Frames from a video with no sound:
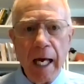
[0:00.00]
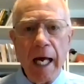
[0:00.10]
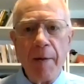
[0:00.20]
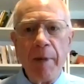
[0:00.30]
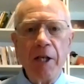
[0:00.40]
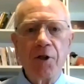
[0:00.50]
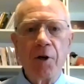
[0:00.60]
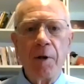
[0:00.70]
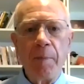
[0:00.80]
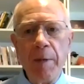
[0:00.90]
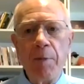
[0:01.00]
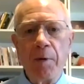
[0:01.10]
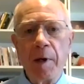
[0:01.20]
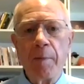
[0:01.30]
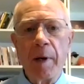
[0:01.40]
and make sure the
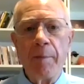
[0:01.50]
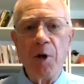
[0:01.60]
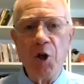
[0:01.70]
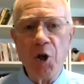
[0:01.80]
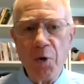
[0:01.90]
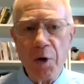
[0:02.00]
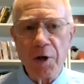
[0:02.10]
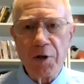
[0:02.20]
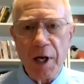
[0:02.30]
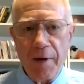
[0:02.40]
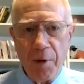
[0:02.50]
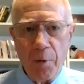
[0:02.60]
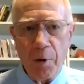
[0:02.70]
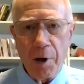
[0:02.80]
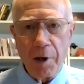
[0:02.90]
people become doers of the
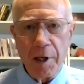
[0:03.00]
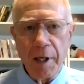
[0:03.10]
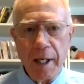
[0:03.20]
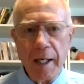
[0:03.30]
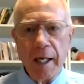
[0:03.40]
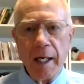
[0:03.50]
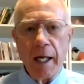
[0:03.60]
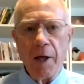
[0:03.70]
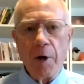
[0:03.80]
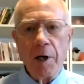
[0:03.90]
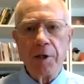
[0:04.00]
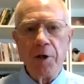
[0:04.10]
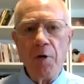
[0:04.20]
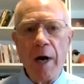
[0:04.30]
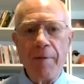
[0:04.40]
word. In other words,
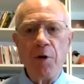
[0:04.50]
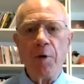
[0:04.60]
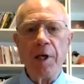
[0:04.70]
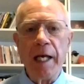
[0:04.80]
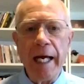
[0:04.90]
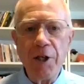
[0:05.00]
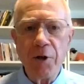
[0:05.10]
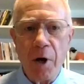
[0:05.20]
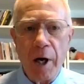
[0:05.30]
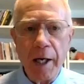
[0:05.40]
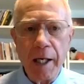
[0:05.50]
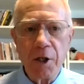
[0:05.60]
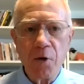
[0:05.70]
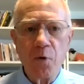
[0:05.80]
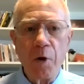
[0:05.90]
you have to engage your
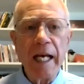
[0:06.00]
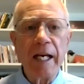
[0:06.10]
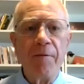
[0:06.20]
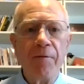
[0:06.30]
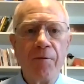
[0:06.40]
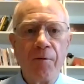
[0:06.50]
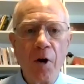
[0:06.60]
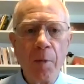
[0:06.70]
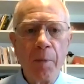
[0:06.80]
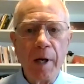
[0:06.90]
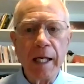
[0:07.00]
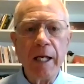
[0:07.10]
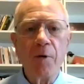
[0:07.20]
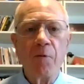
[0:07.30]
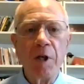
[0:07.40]
audience where they can
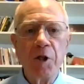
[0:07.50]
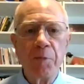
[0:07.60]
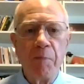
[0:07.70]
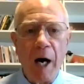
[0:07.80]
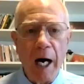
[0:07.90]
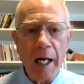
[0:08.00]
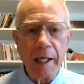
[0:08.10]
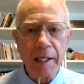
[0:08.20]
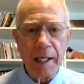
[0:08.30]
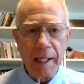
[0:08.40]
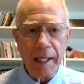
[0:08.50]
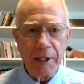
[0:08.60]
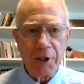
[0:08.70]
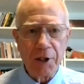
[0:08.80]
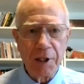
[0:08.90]
verbally respond to
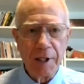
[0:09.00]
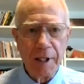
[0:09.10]
this.